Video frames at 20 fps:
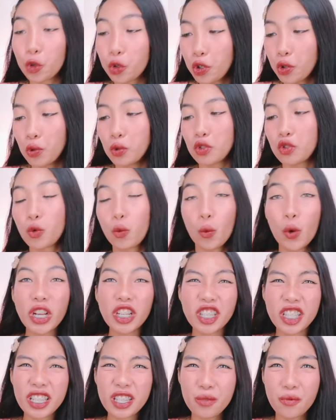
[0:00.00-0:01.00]
to use,
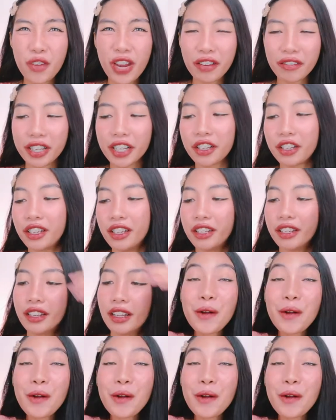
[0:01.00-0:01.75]
which is very good.